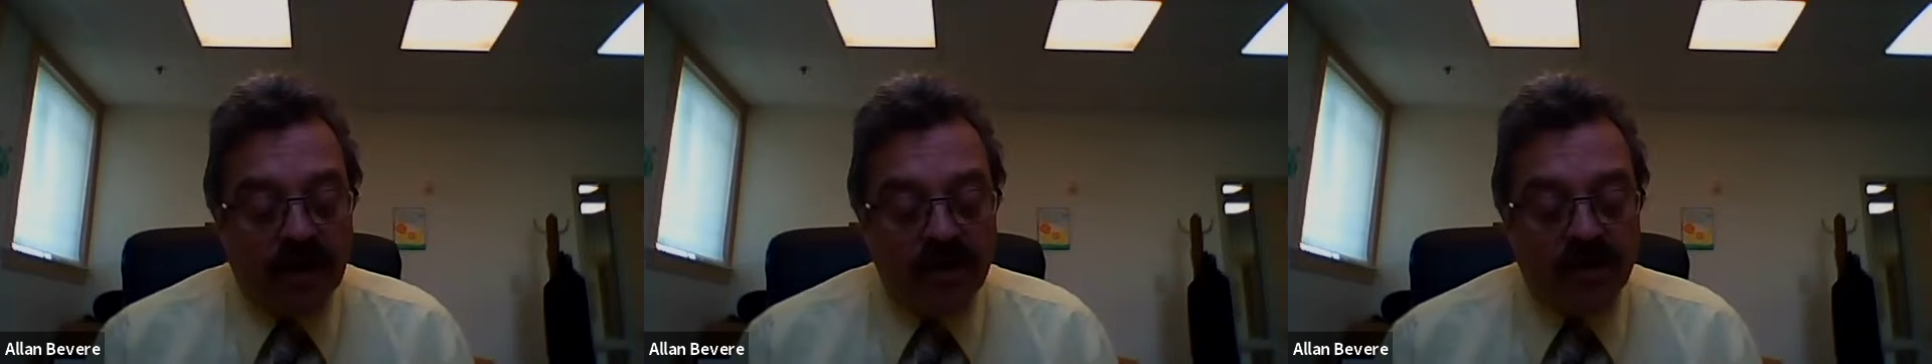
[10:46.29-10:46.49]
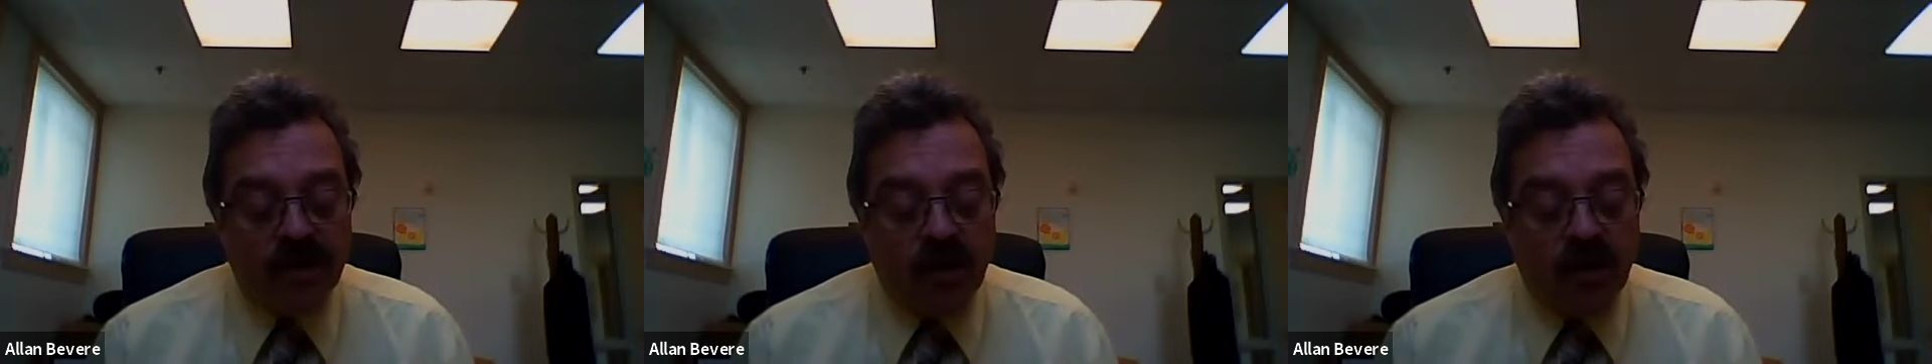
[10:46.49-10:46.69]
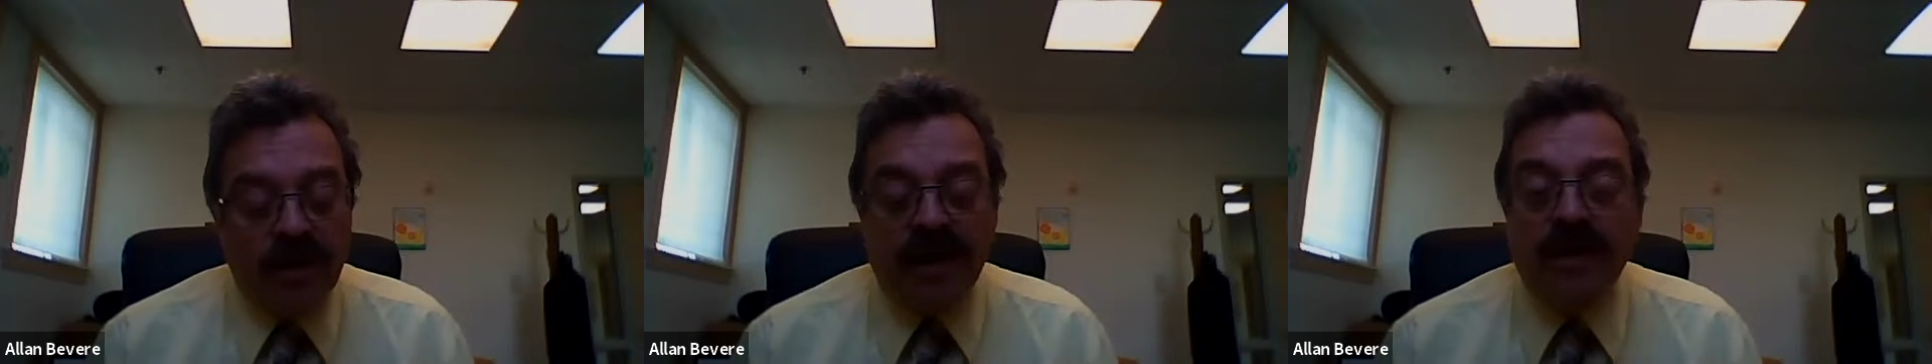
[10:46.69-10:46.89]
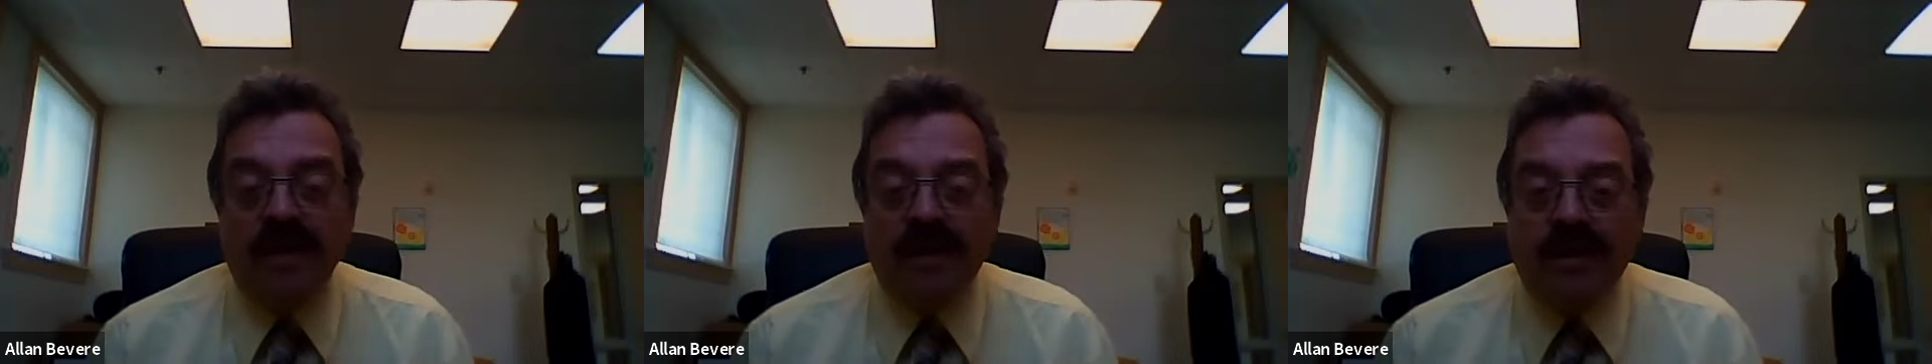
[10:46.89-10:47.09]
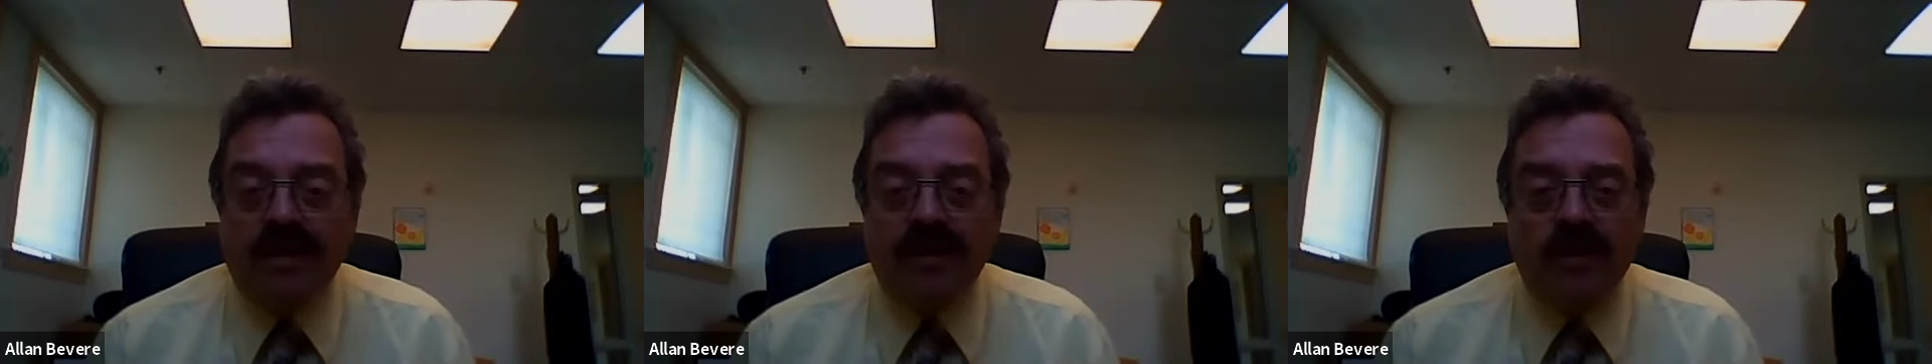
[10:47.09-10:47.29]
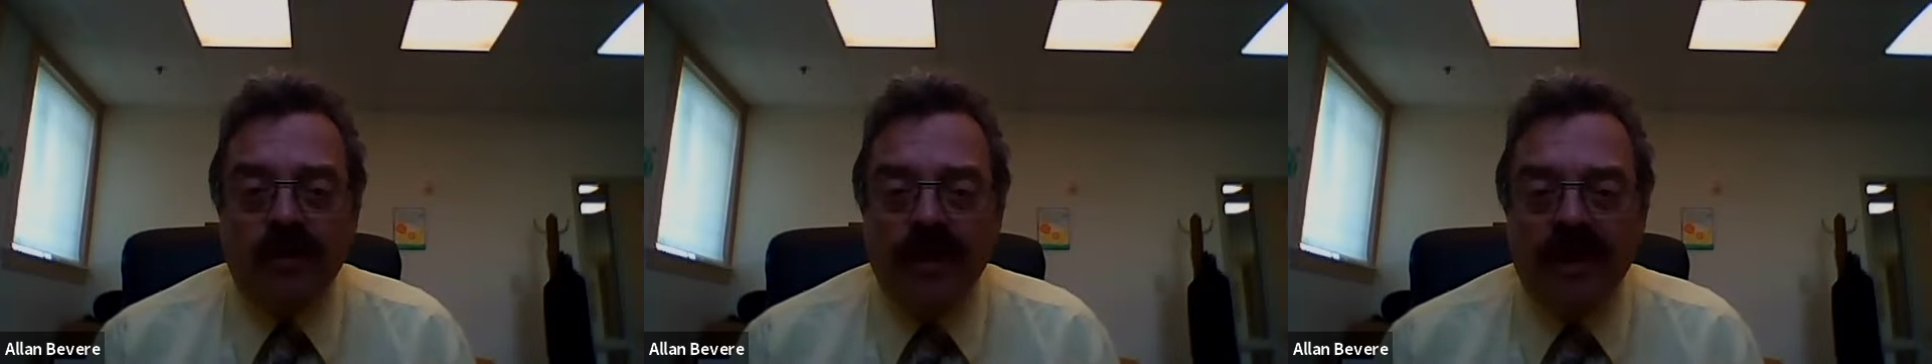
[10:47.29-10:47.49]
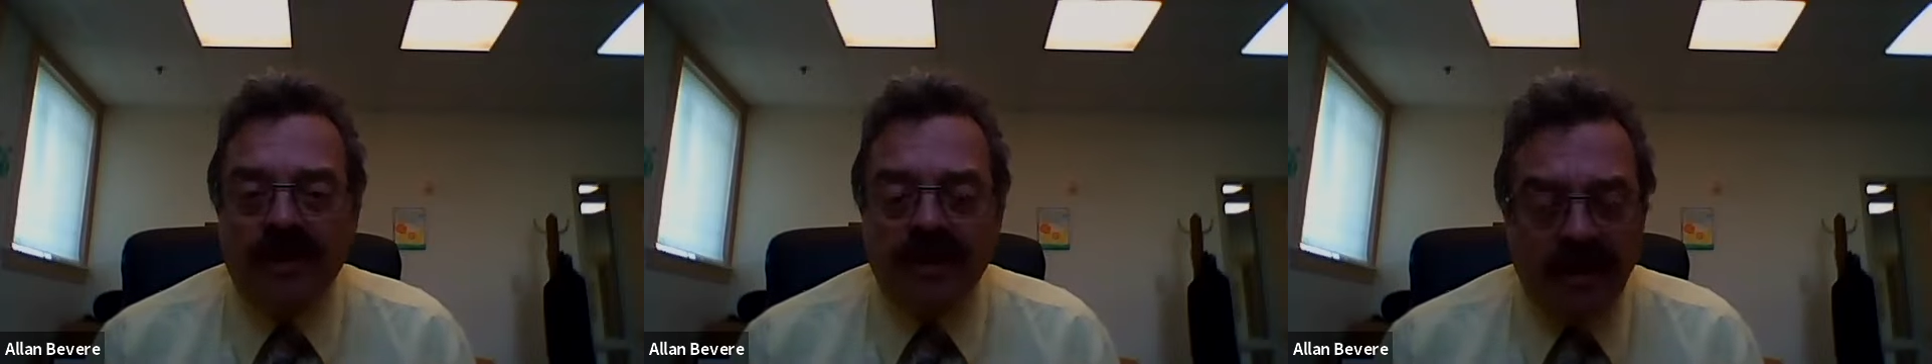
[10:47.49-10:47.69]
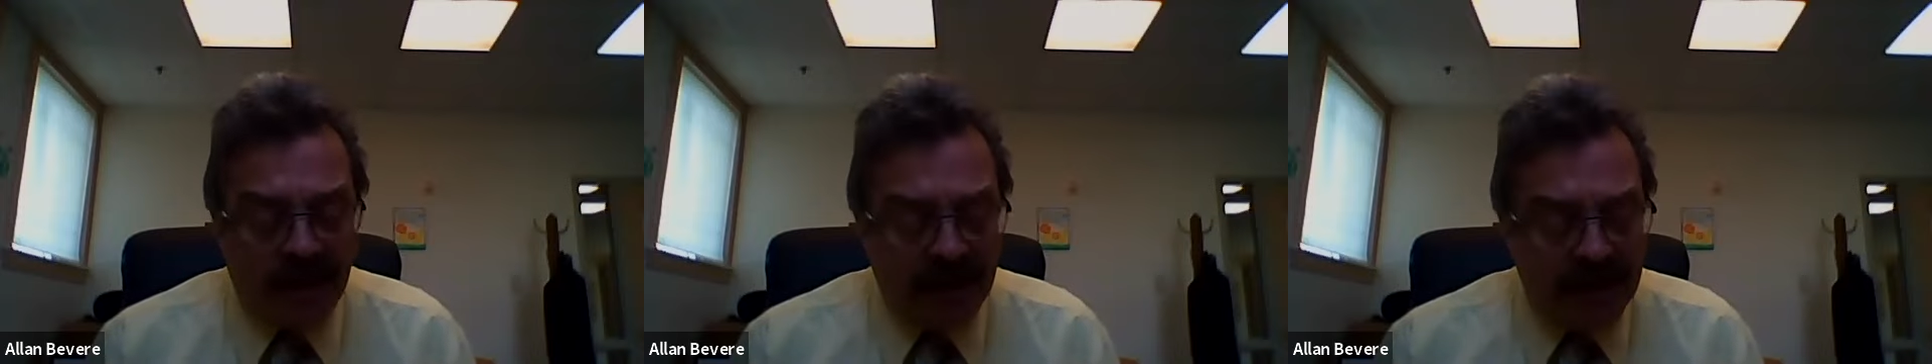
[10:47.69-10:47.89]
And so we get the
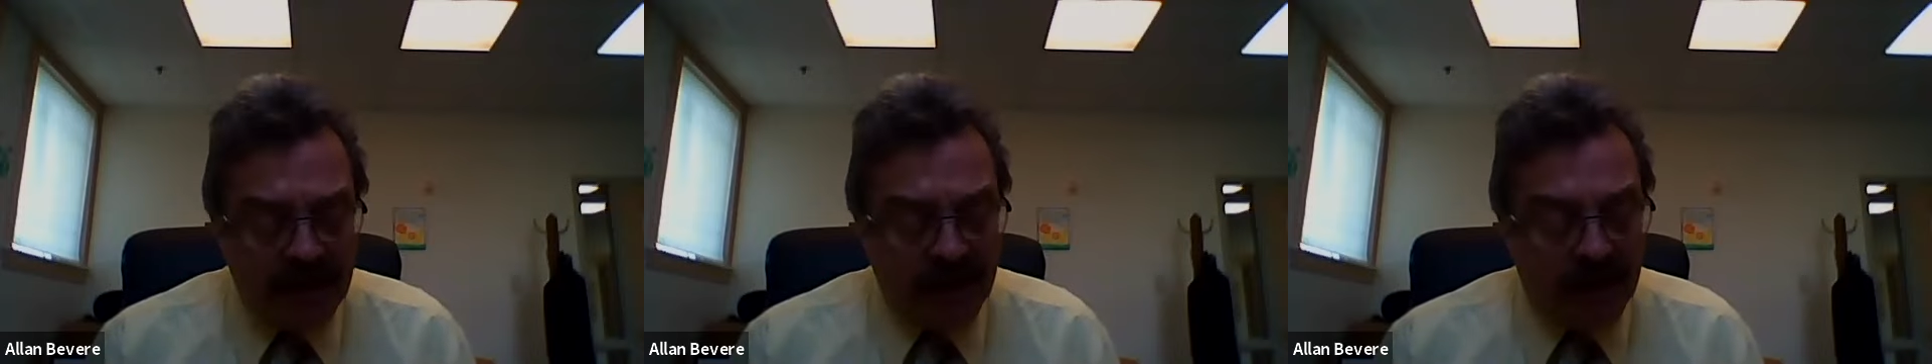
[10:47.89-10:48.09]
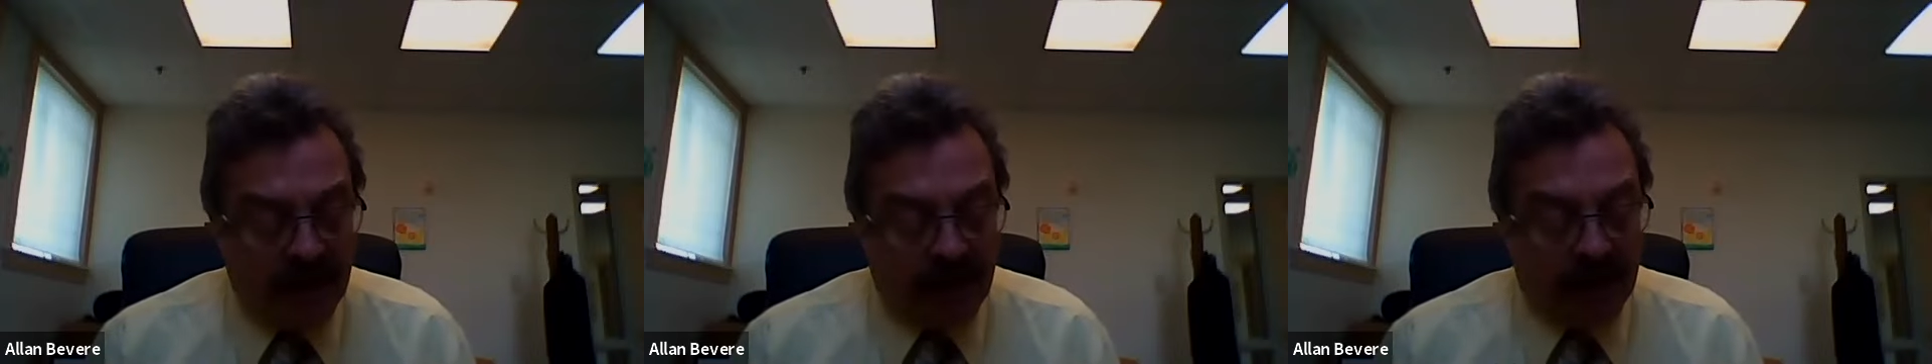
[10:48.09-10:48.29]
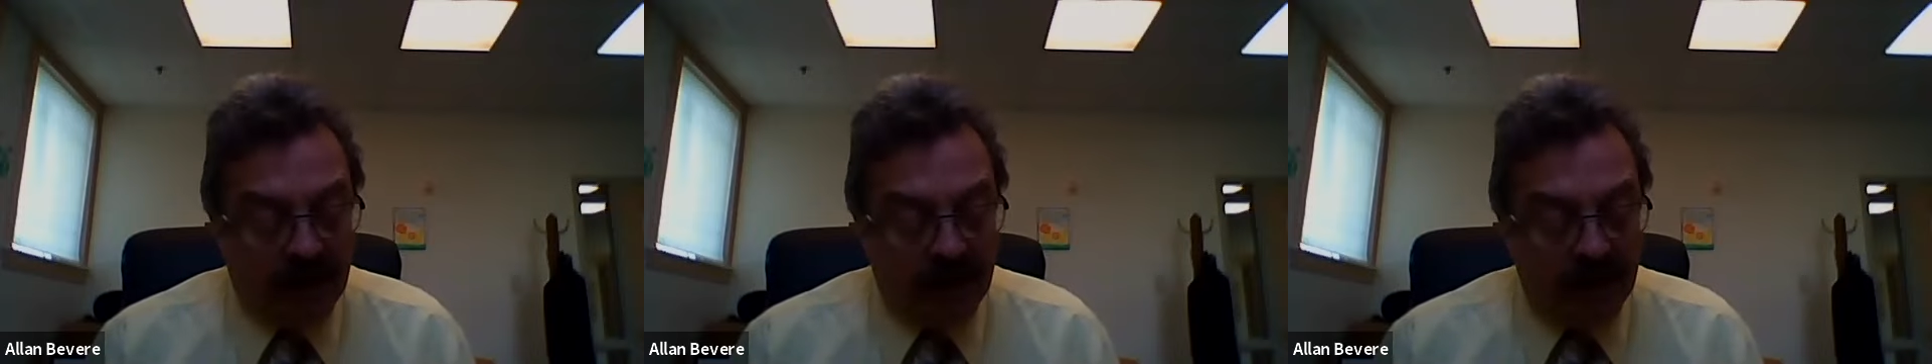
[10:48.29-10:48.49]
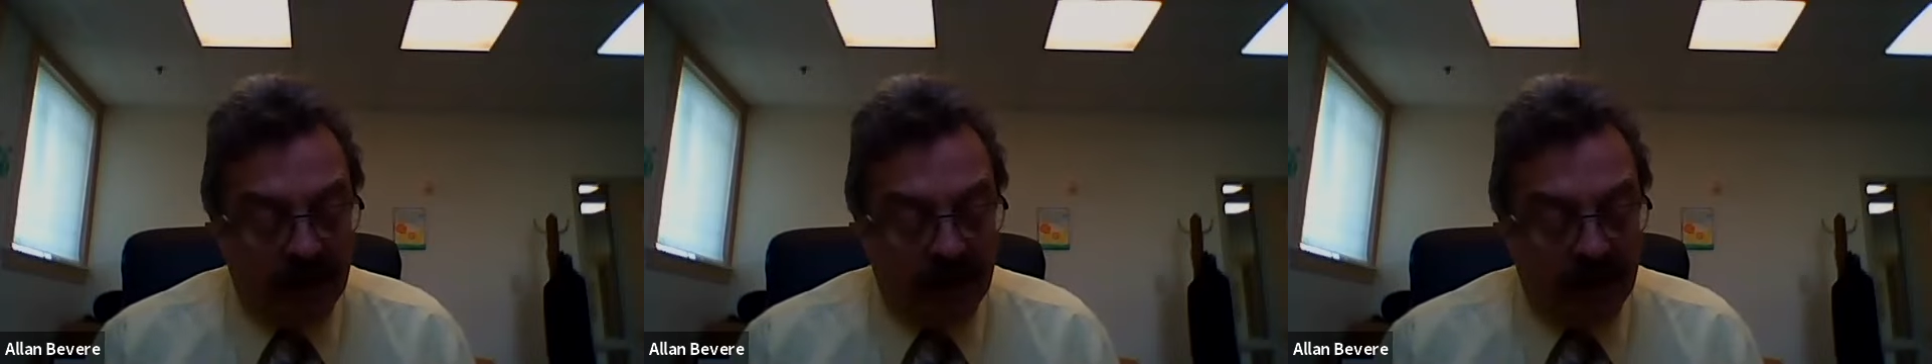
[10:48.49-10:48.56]
litany.